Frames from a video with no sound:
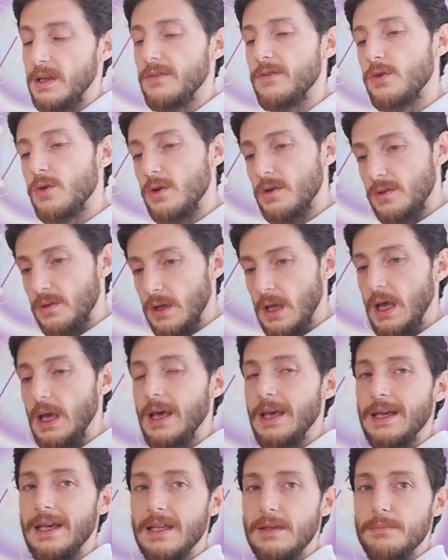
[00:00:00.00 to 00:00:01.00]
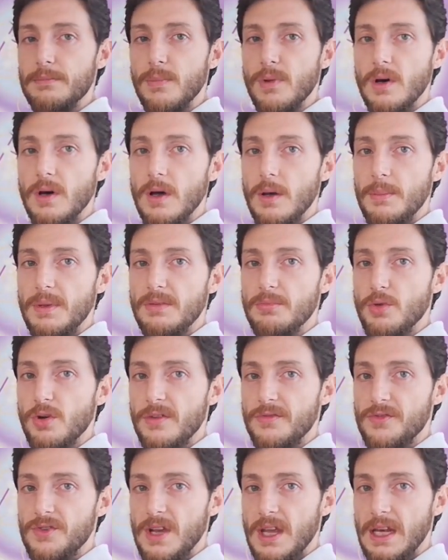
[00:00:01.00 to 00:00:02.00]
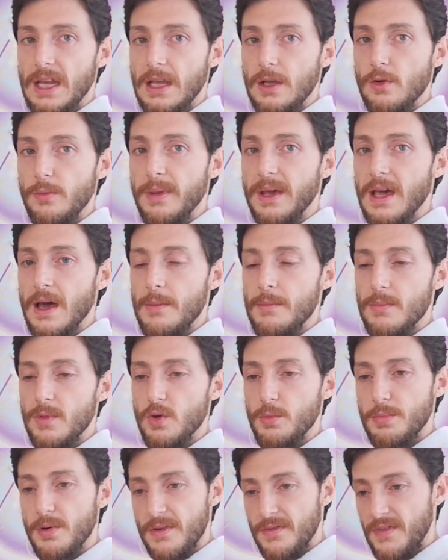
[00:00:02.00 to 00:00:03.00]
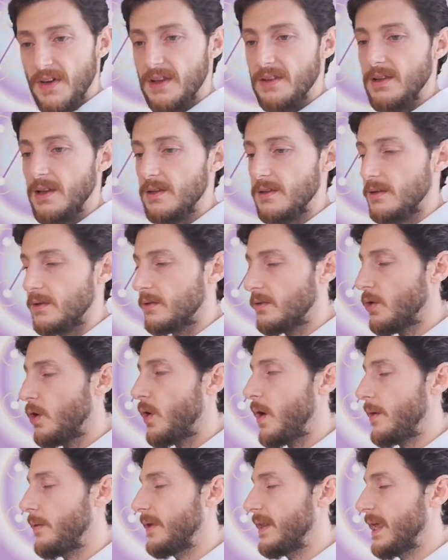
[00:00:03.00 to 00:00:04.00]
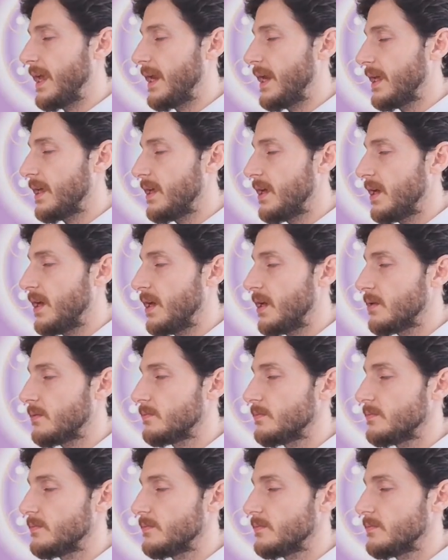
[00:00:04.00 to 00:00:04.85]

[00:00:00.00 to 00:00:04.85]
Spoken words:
Of course, get a bit more training, you perfect it. So I'll inhale again.